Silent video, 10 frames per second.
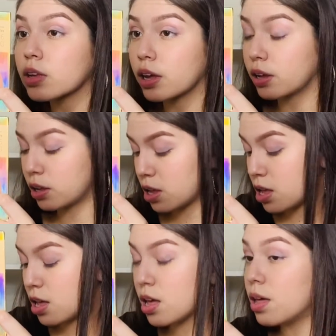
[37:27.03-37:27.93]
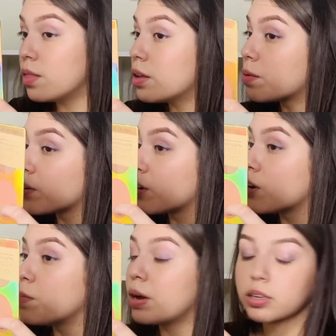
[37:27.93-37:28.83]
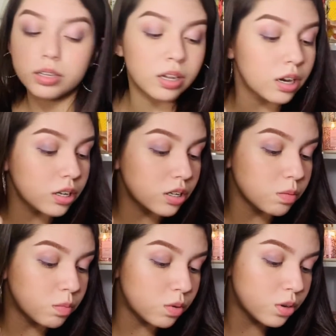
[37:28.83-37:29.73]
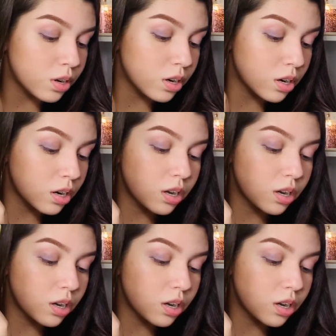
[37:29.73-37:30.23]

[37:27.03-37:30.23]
Okay, and then we're gonna go back to getting some more